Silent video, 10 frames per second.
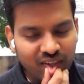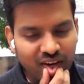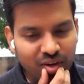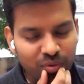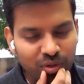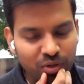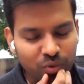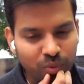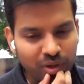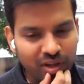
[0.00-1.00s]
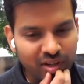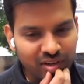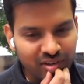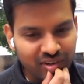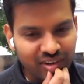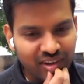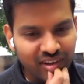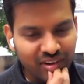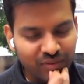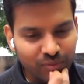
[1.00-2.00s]
that we do well
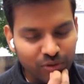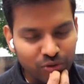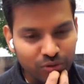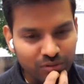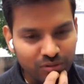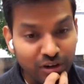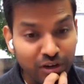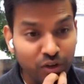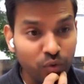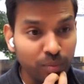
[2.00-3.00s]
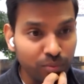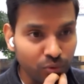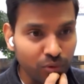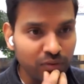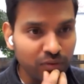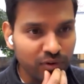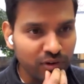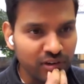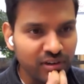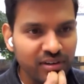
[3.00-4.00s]
and we should continue improving
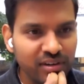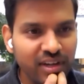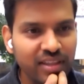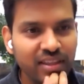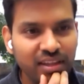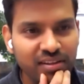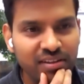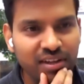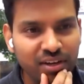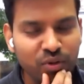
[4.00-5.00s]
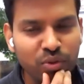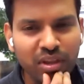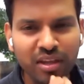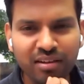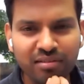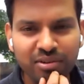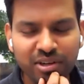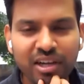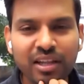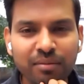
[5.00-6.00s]
further, like things that you think
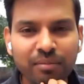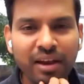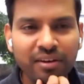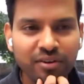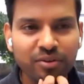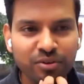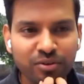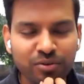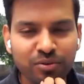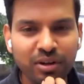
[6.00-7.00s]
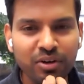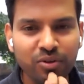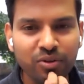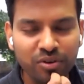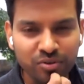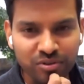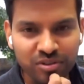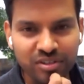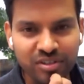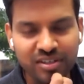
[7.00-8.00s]
really matter to you and to your
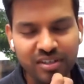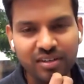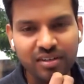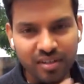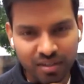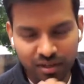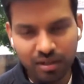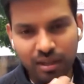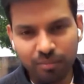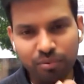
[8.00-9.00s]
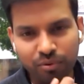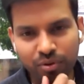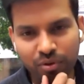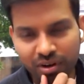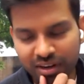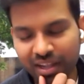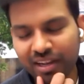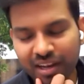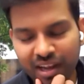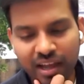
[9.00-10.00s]
users and improve your
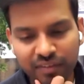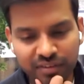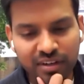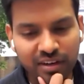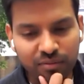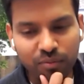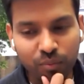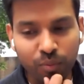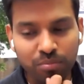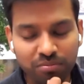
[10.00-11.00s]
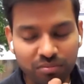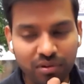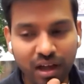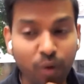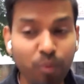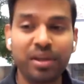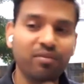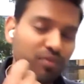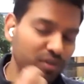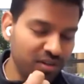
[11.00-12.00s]
daily lives, and how we
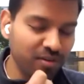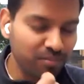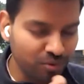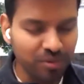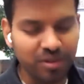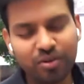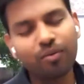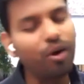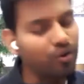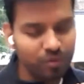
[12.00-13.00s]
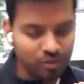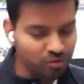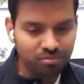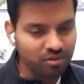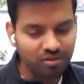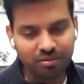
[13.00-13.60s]
can further improve it, or what we should,